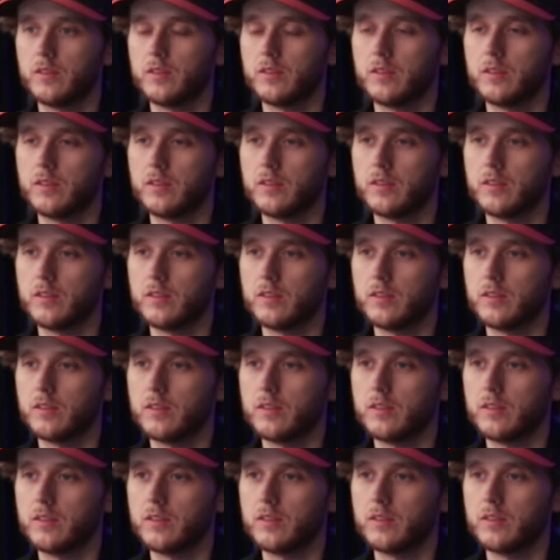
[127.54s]

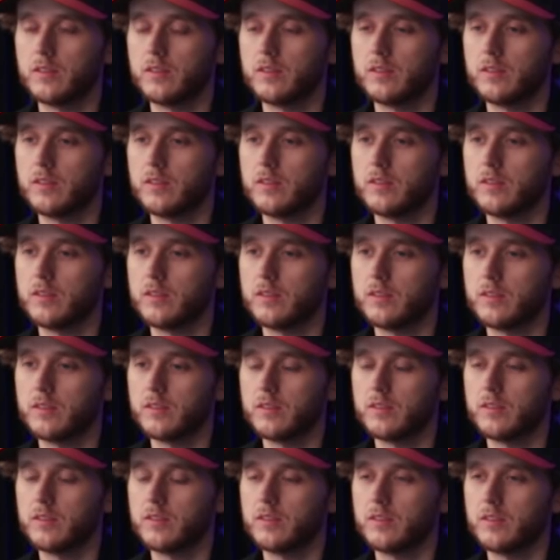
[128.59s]

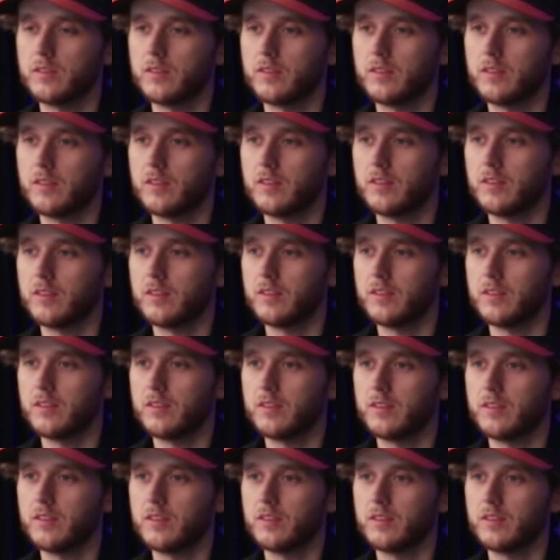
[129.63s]

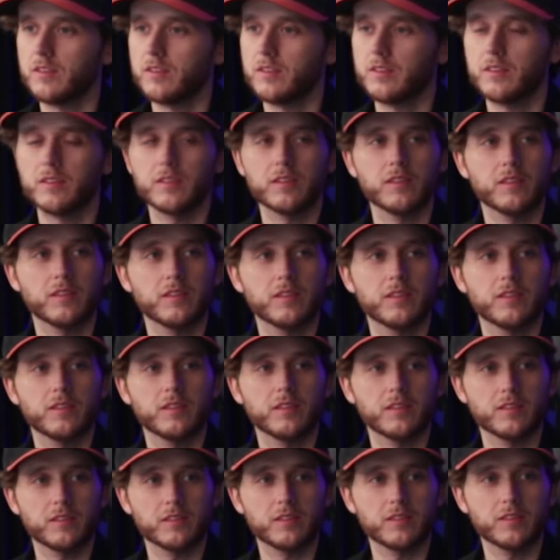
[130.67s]

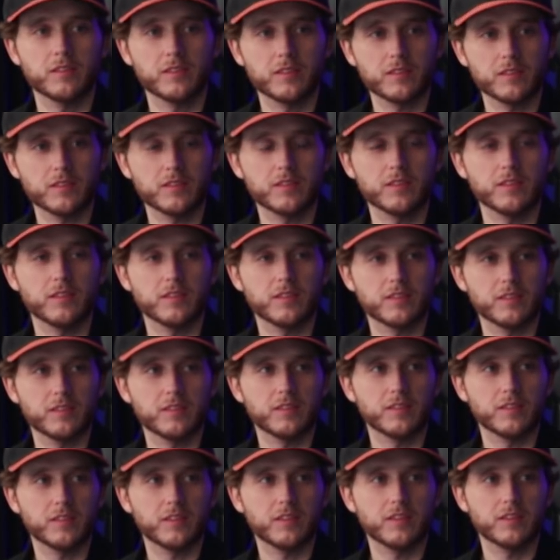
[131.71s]

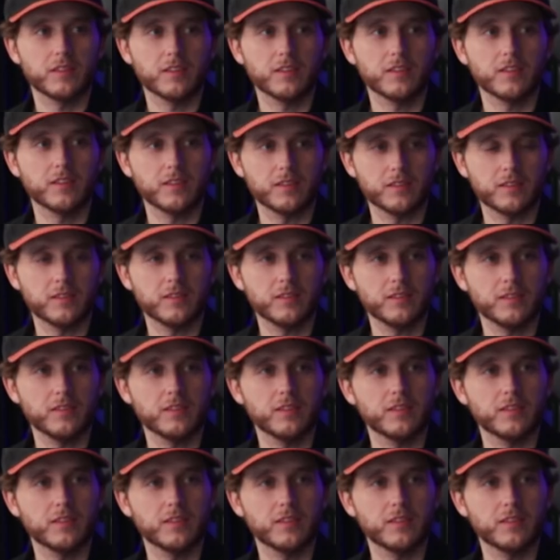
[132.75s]
This person isn't speaking.